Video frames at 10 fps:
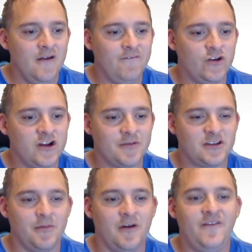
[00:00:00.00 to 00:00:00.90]
4 Double
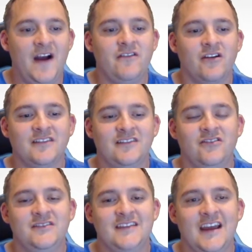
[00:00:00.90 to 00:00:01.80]
Turbo, 5 Darkness
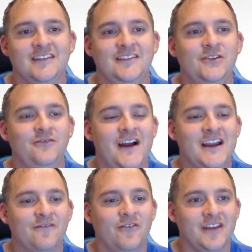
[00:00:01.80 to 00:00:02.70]
Energies, and 2
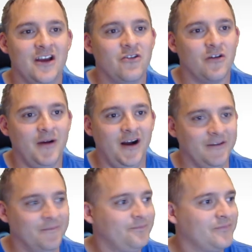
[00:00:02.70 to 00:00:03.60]
fighting for the Ogerpon